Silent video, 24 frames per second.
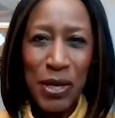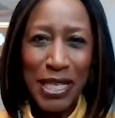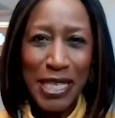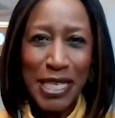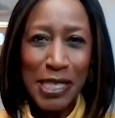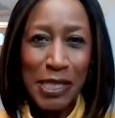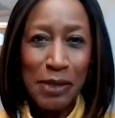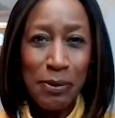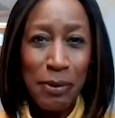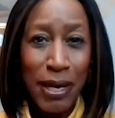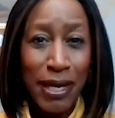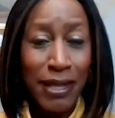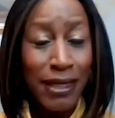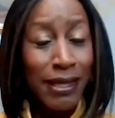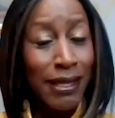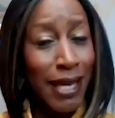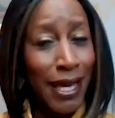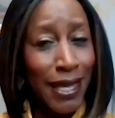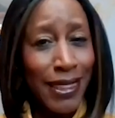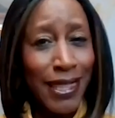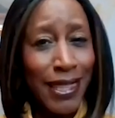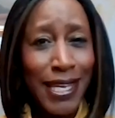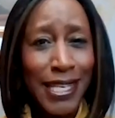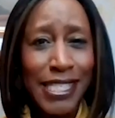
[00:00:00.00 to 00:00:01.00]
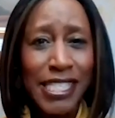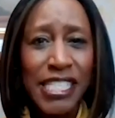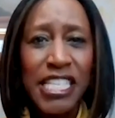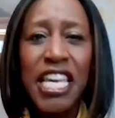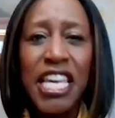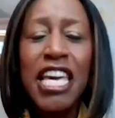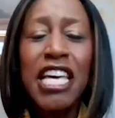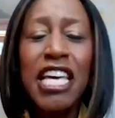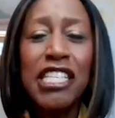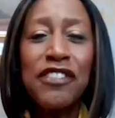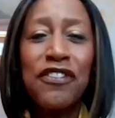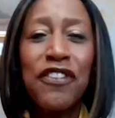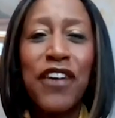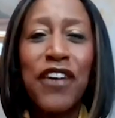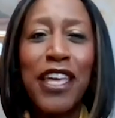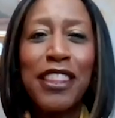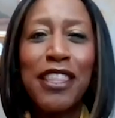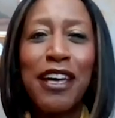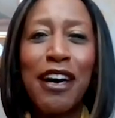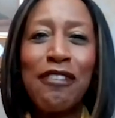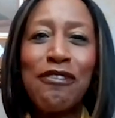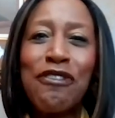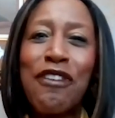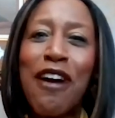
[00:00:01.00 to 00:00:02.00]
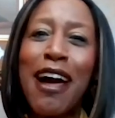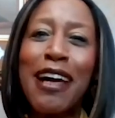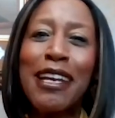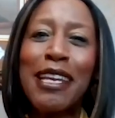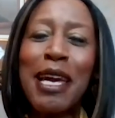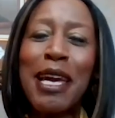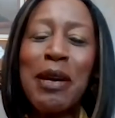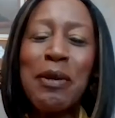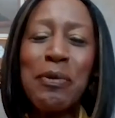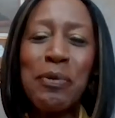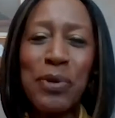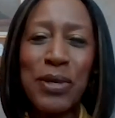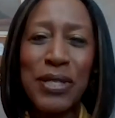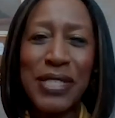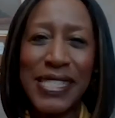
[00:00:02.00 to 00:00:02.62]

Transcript: I'm Rikki Smith, and this is Faith on Friday